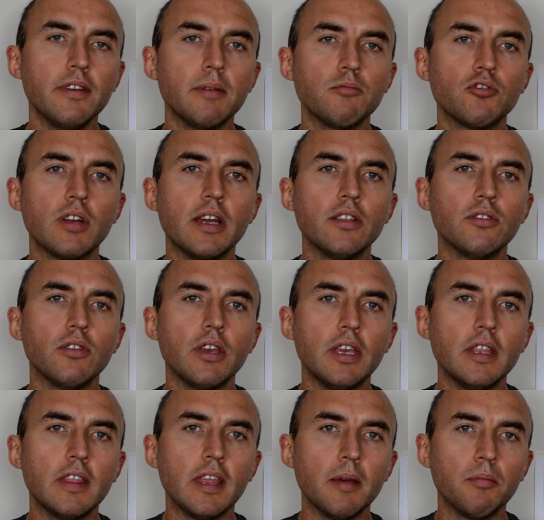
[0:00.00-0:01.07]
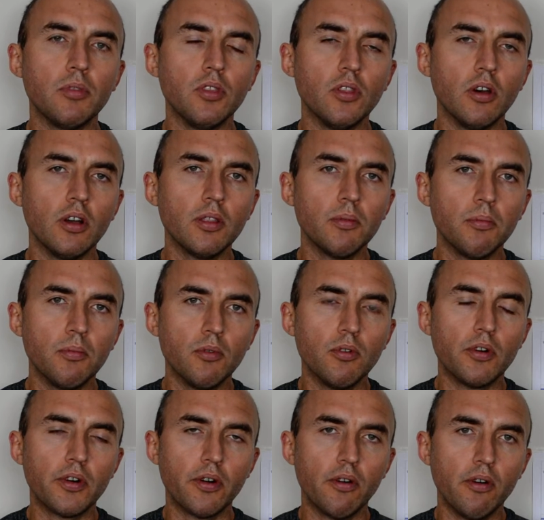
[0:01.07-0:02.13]
I'm trying to eat them not
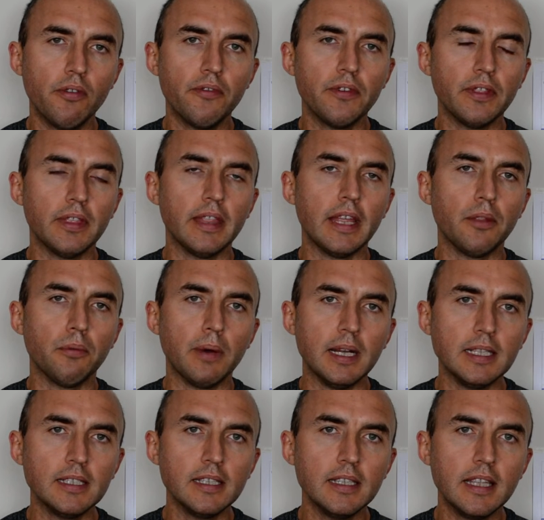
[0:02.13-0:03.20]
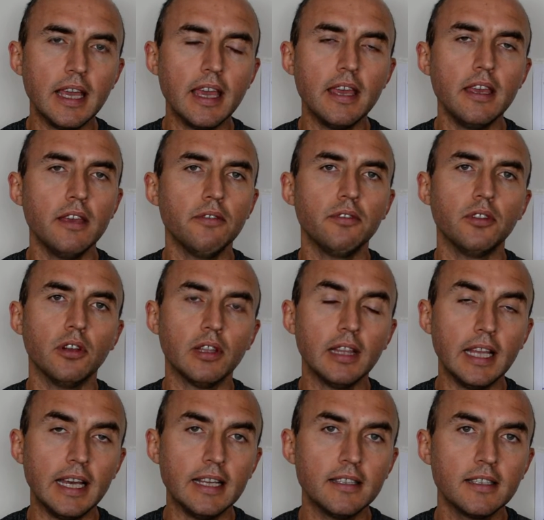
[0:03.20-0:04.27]
more often than once a day, if not
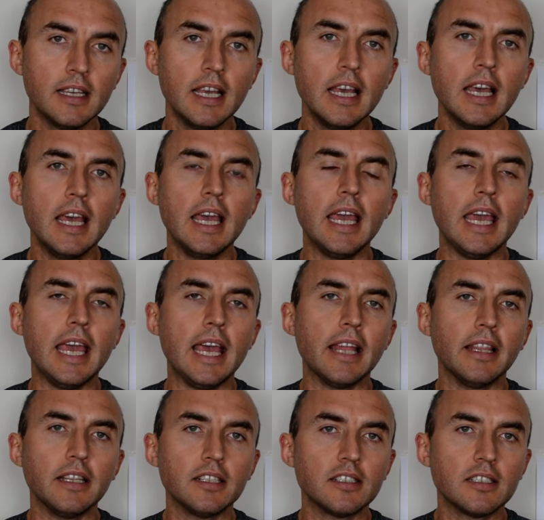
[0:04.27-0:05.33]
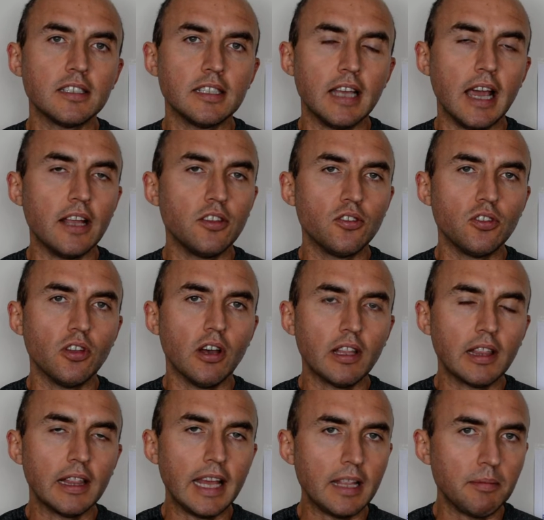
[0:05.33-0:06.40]
less. And I do
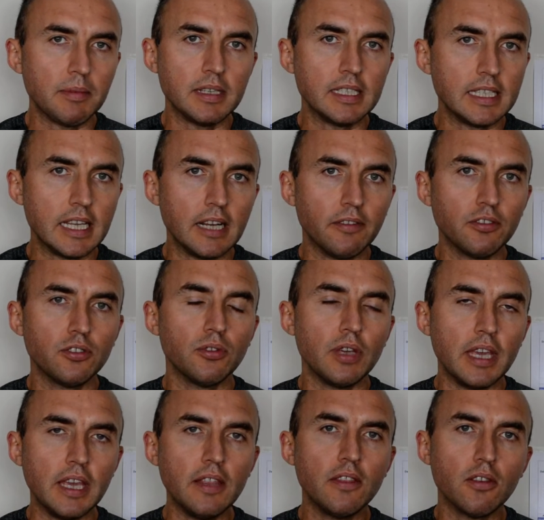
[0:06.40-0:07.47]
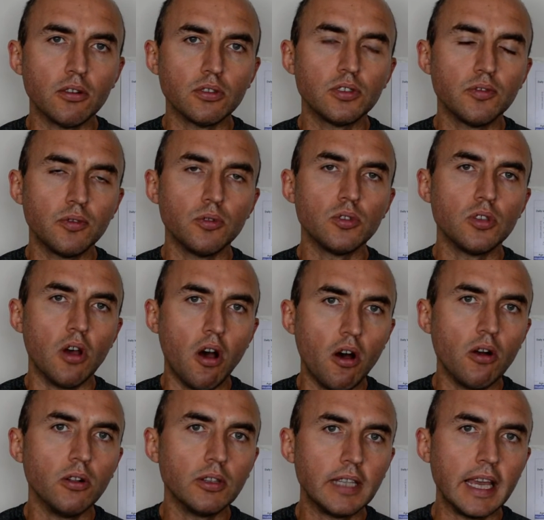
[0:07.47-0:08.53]
not let myself to eat those foods
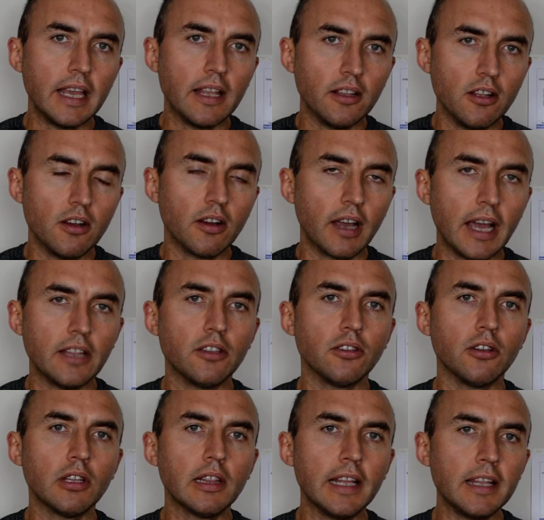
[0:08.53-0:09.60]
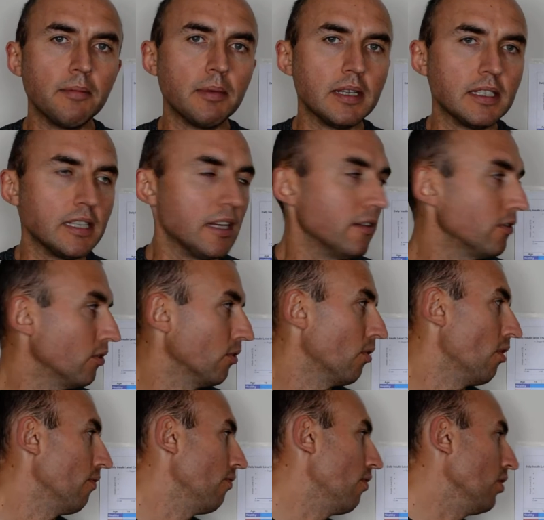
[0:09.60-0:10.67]
all day long. I do not let myself to
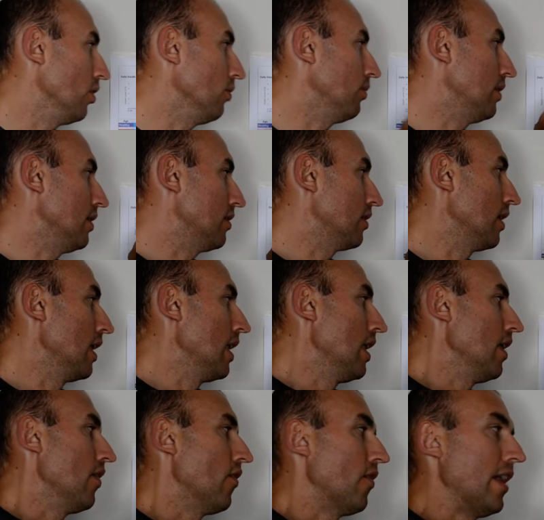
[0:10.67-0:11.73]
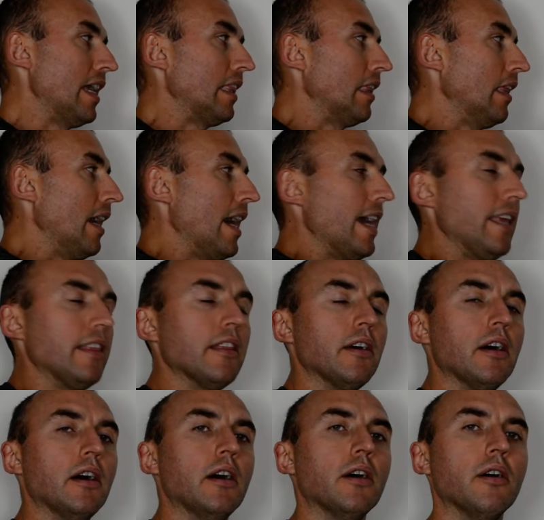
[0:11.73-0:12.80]
follow this red line
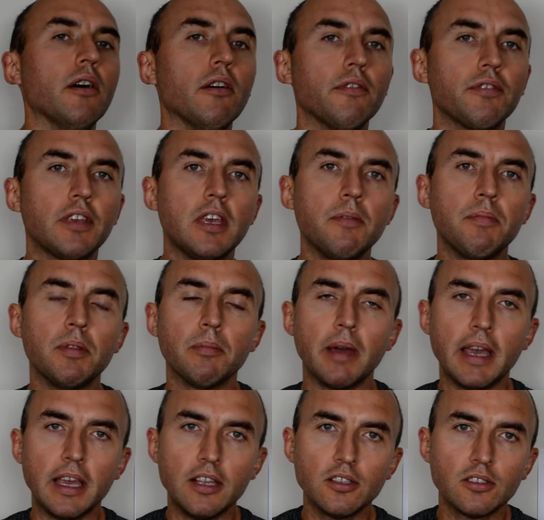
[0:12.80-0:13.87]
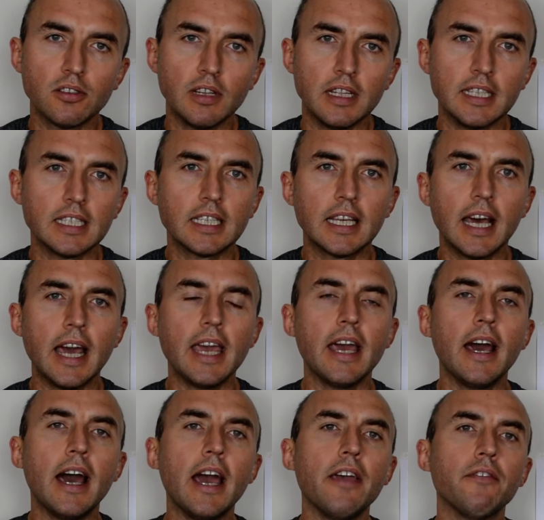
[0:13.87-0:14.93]
of keeping my insulin sky
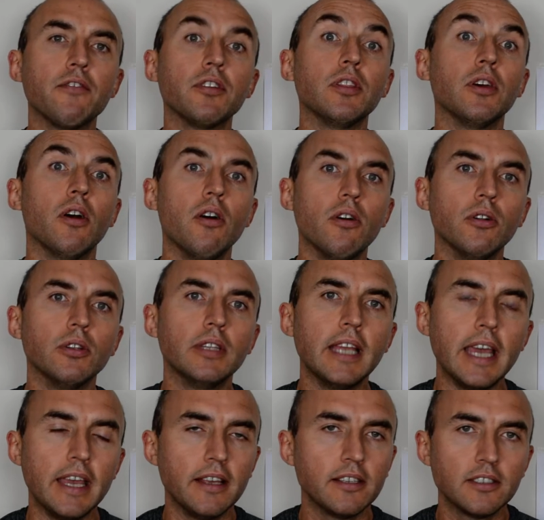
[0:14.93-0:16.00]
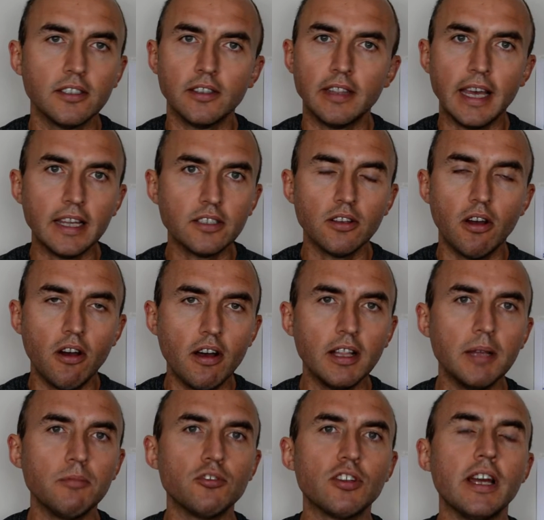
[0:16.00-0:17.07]
high for the whole day. So that's all
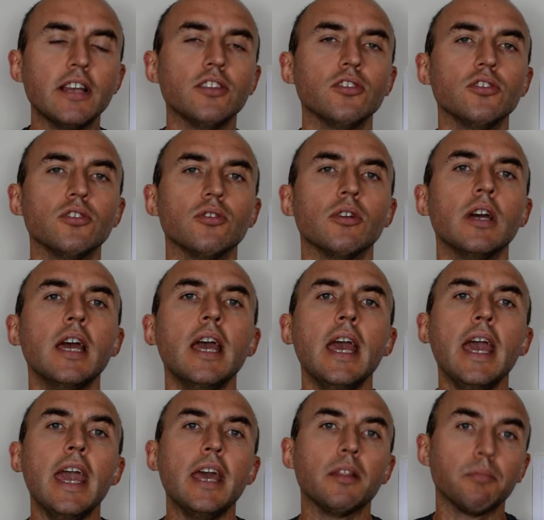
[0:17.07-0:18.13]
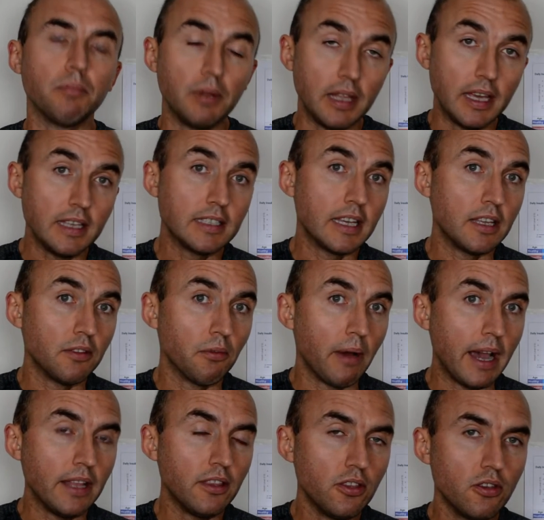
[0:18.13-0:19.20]
I'm trying to do. And please, I
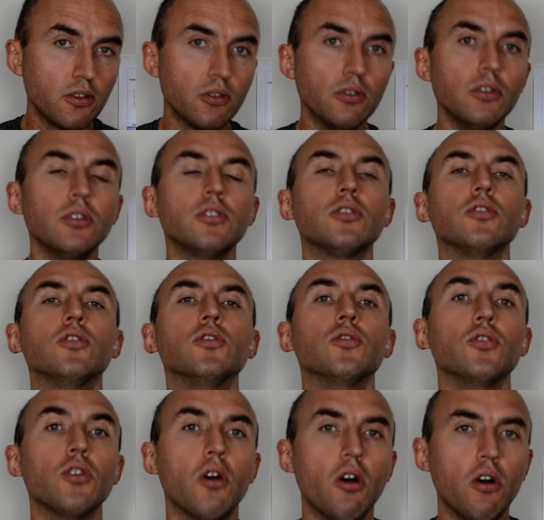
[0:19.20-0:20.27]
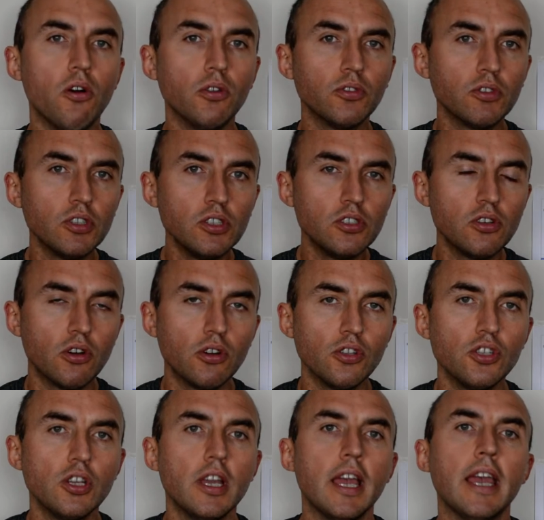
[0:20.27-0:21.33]
invite you to do your own
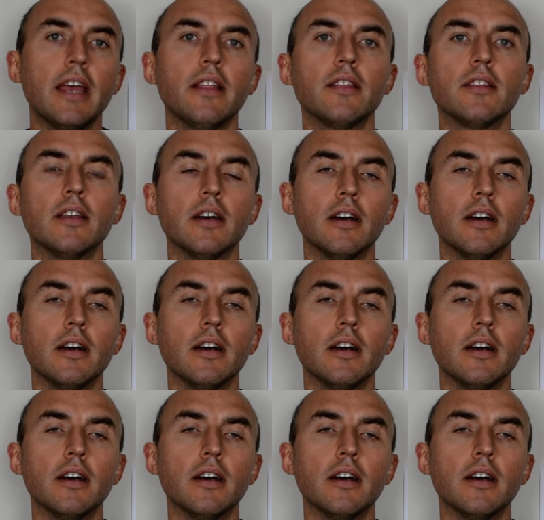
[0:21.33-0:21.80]
research and